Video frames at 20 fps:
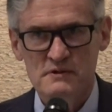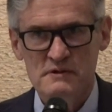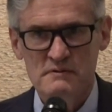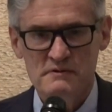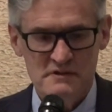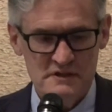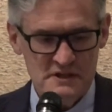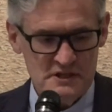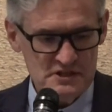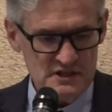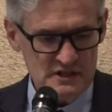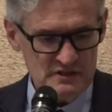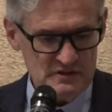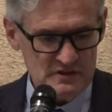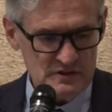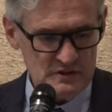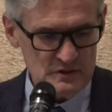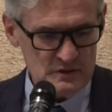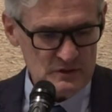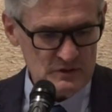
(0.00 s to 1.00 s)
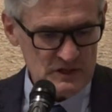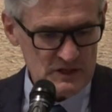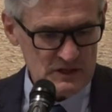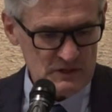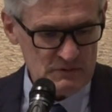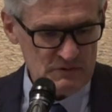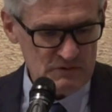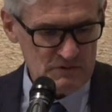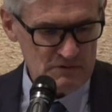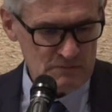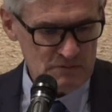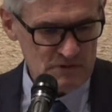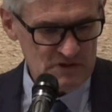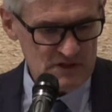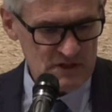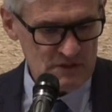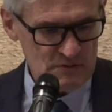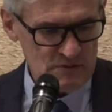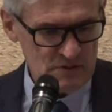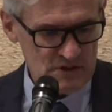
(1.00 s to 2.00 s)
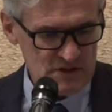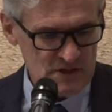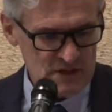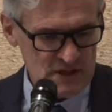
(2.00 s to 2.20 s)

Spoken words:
One was in the JCO, the other was